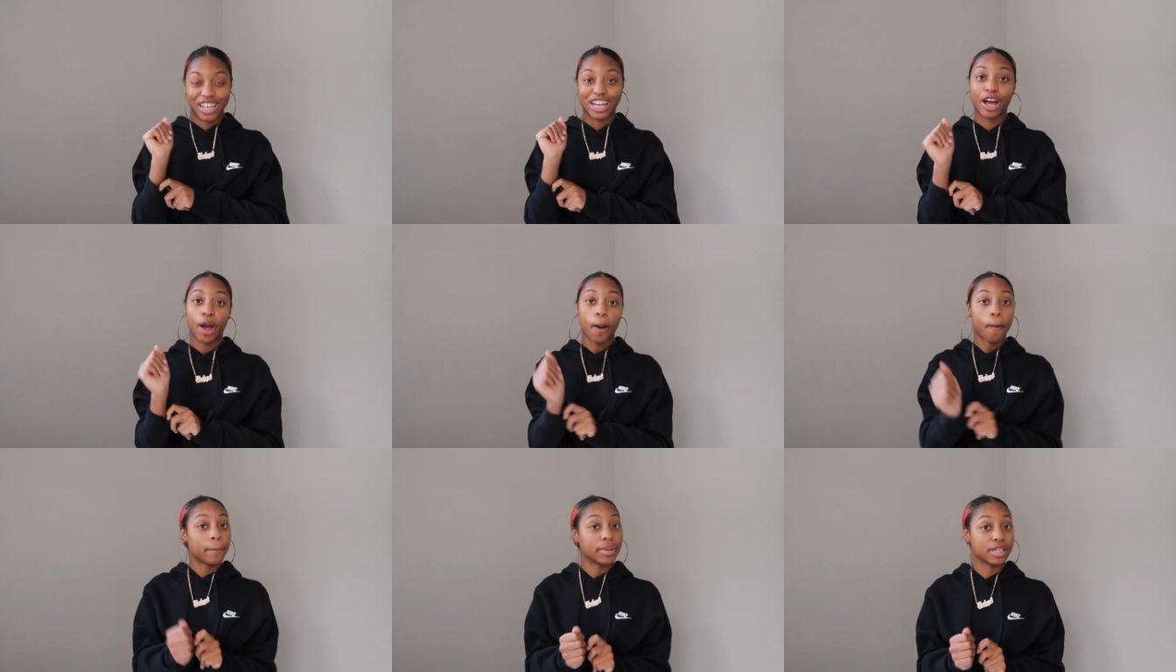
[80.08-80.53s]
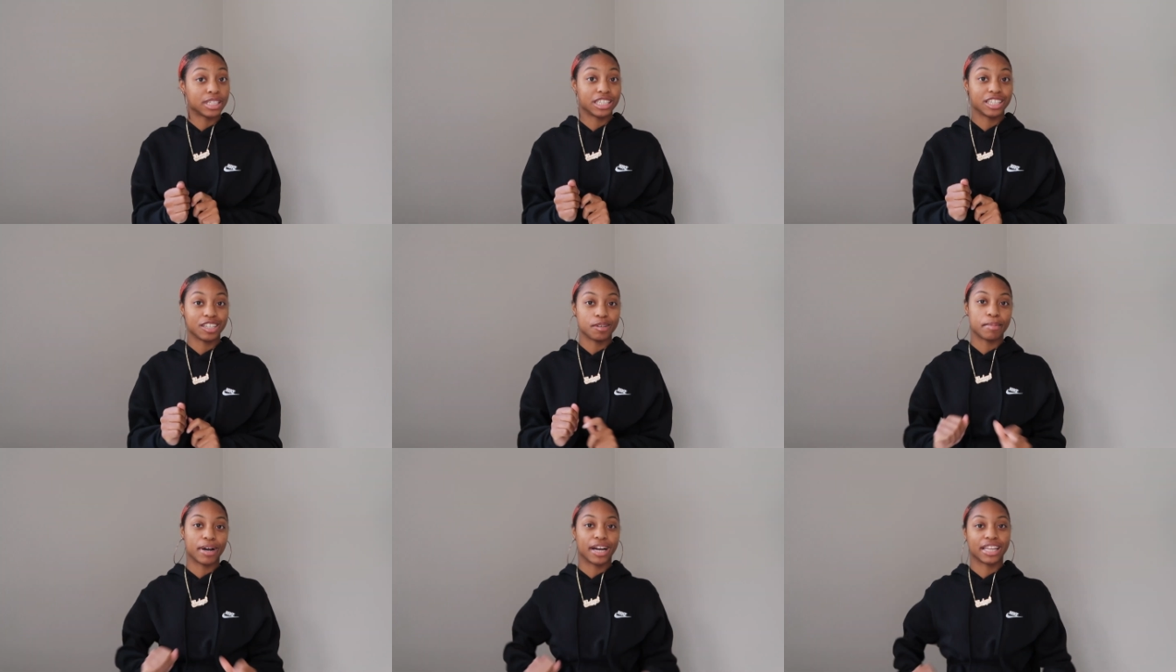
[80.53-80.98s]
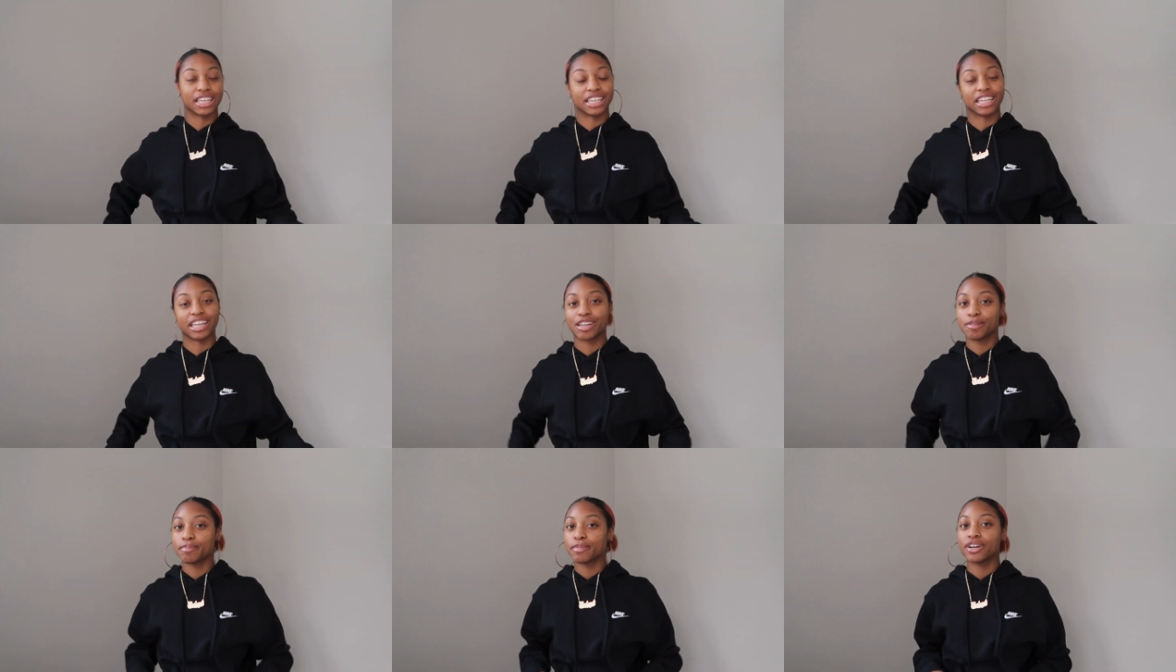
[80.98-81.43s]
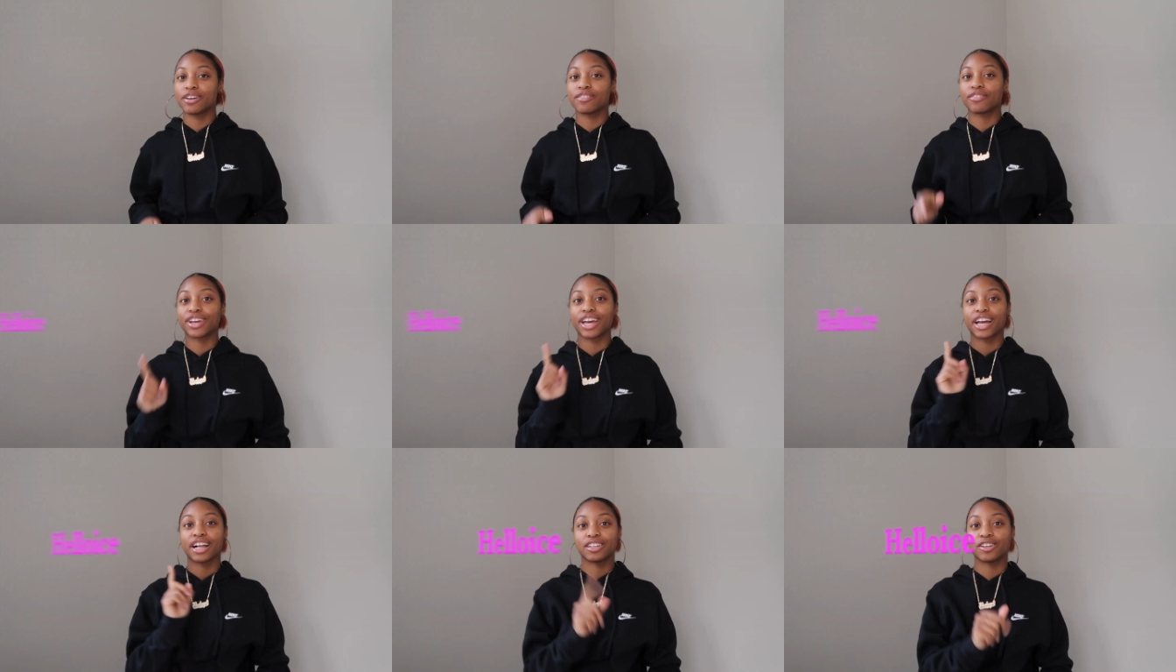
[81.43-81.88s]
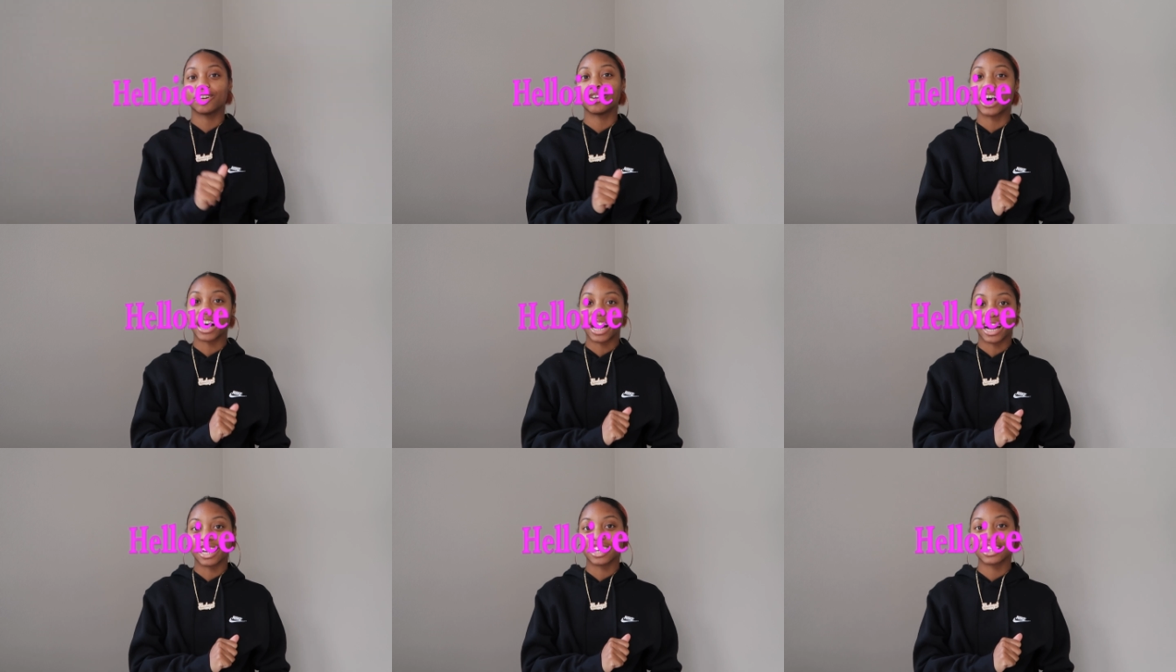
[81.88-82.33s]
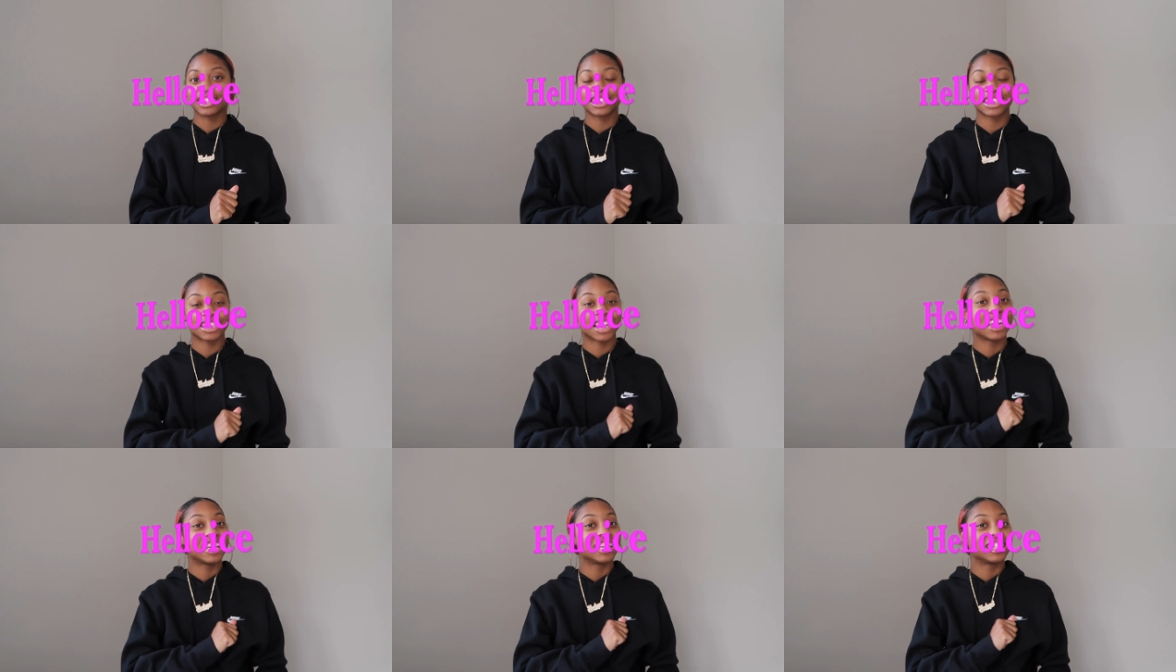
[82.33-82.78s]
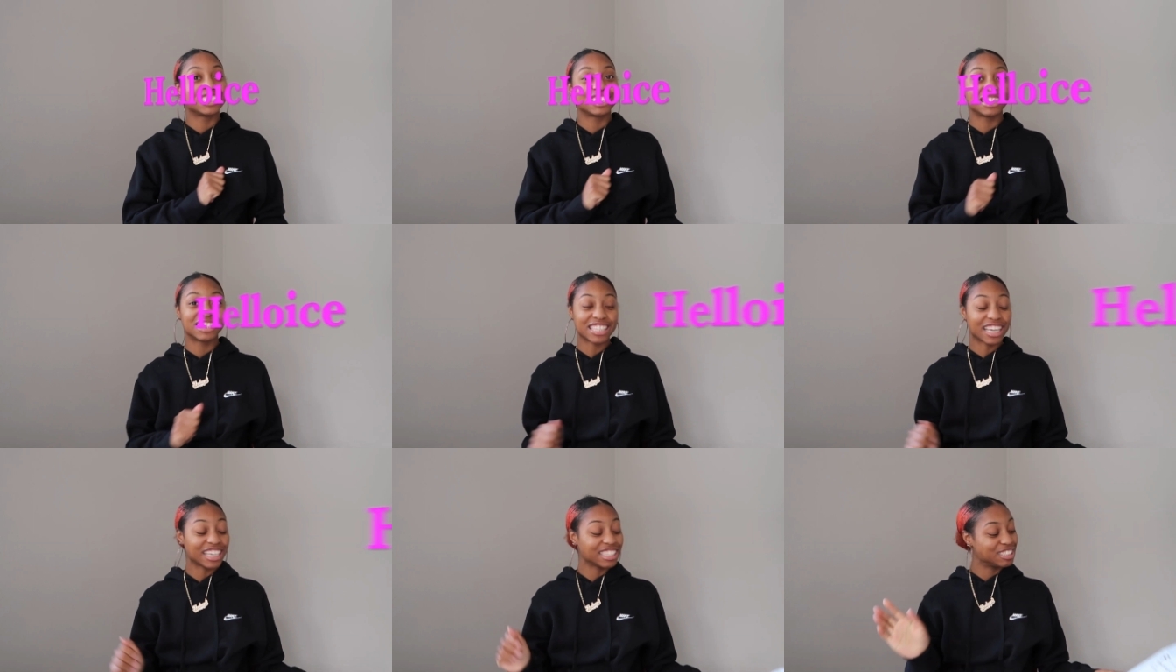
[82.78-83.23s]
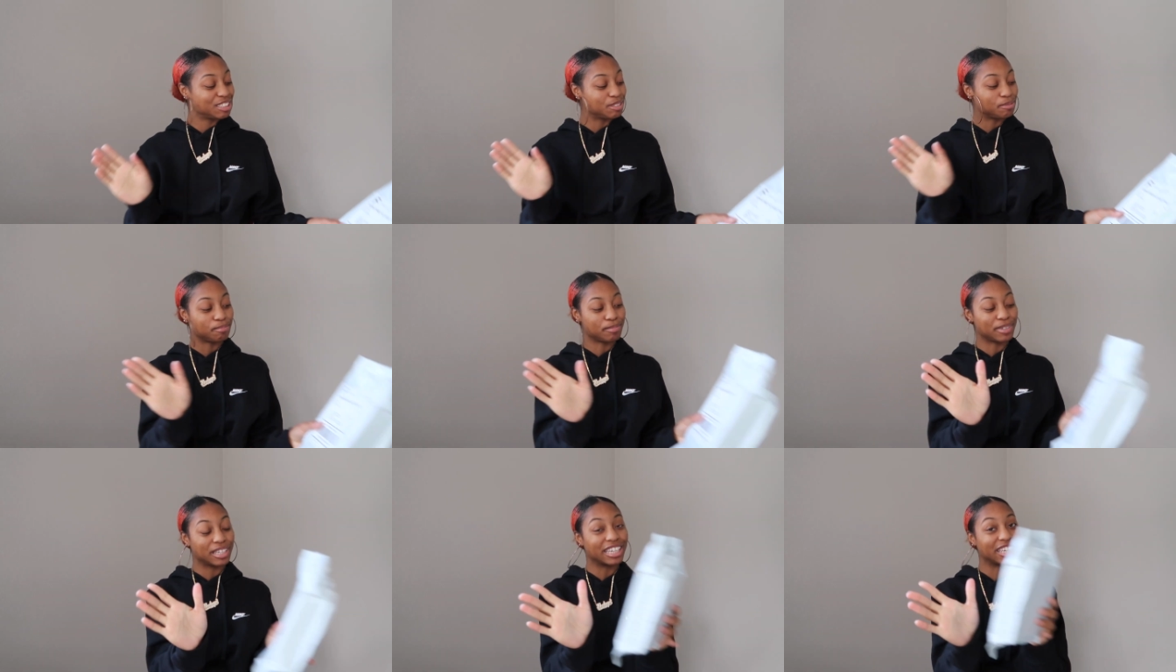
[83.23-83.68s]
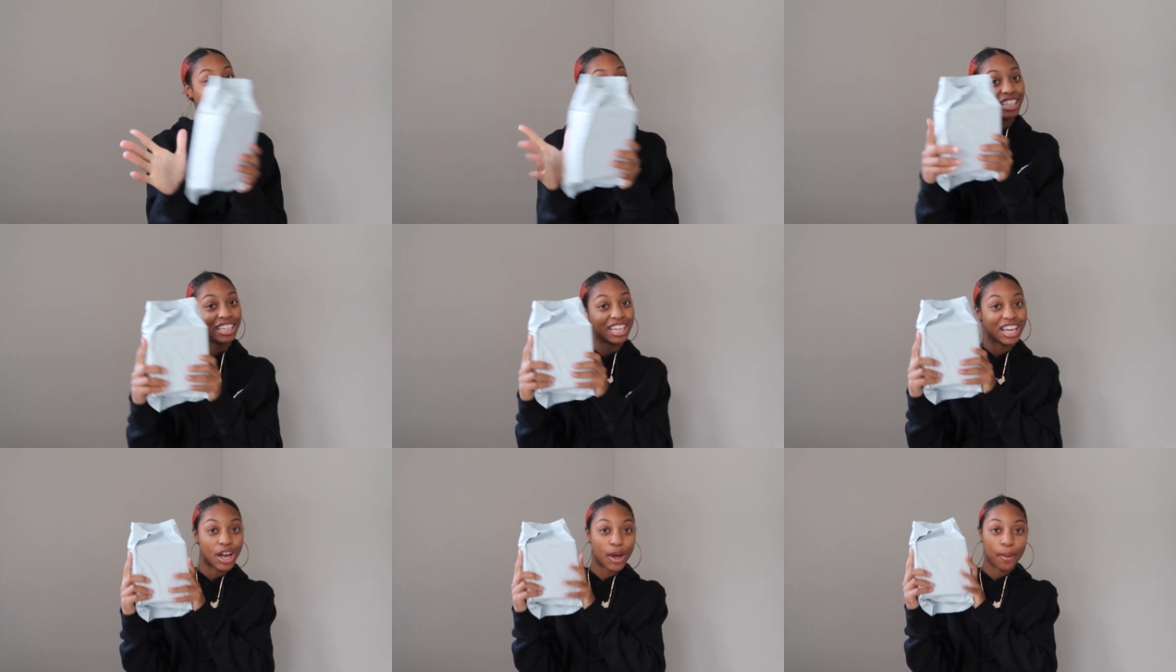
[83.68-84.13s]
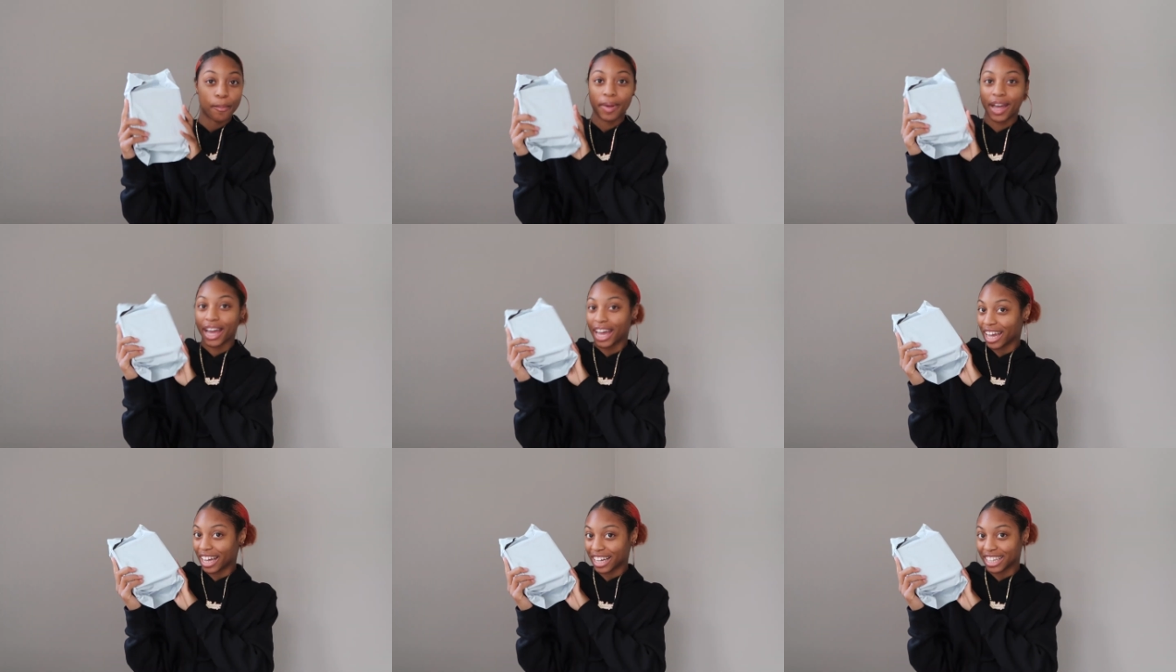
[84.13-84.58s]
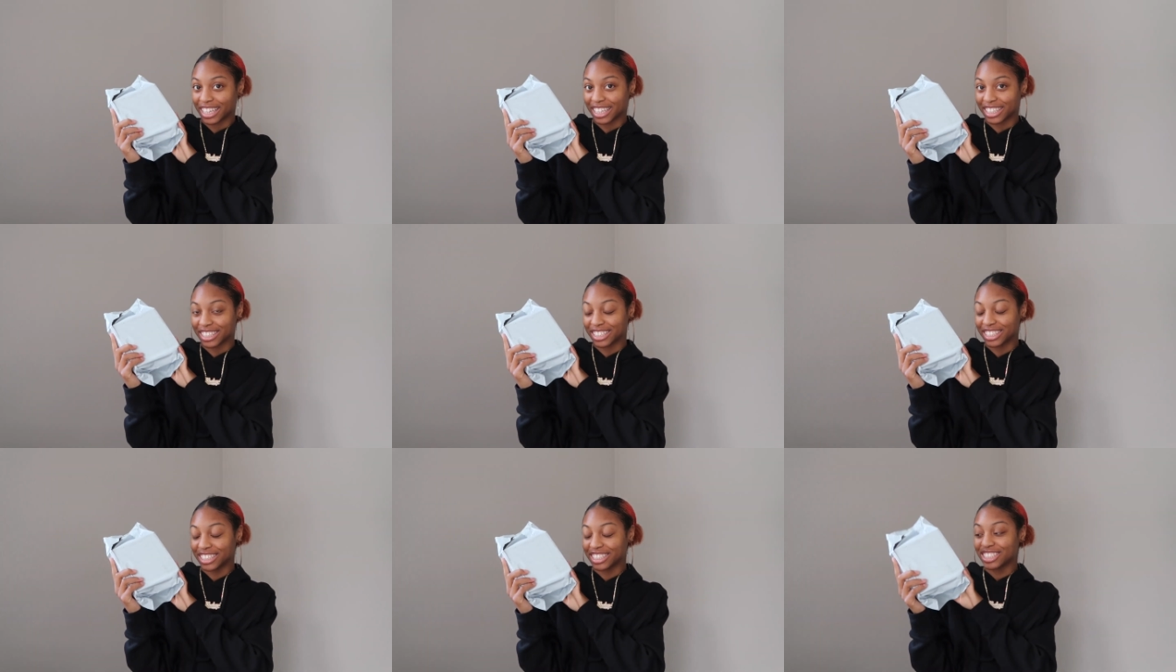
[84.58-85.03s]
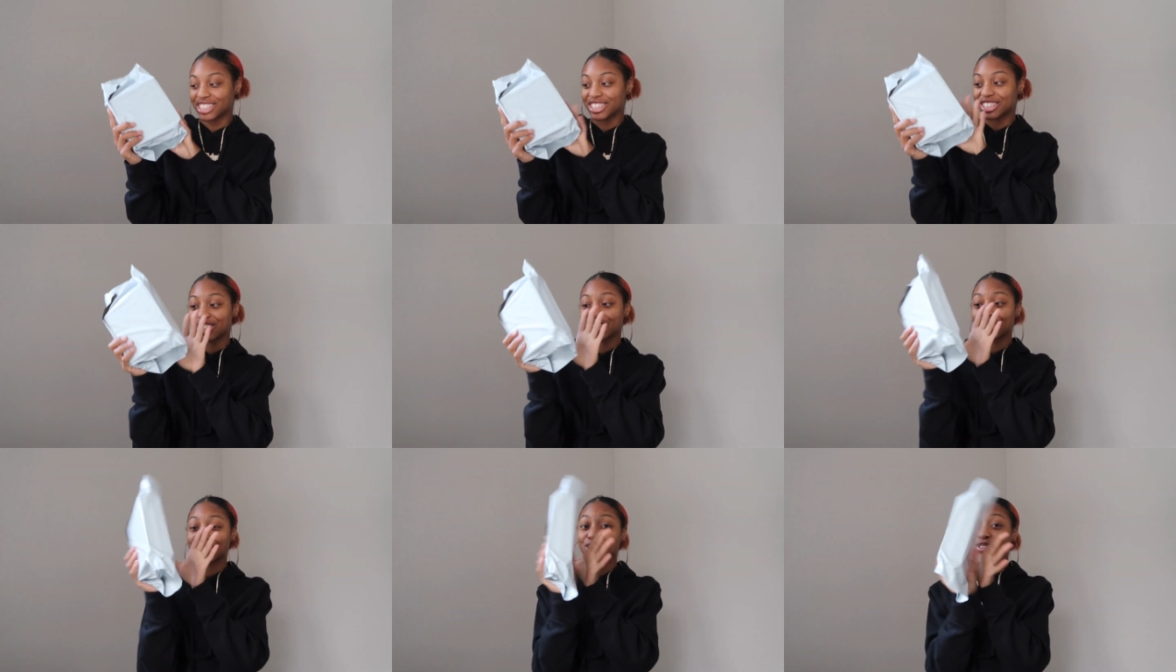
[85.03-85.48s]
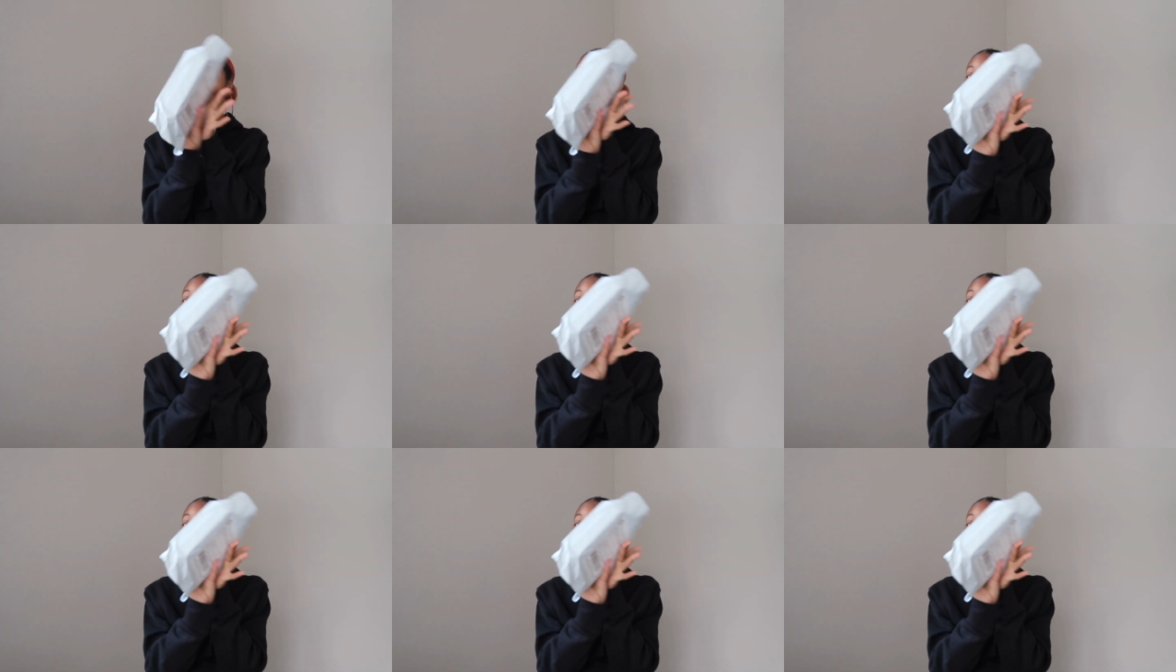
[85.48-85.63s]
a company by the name of Helloice sent me a package.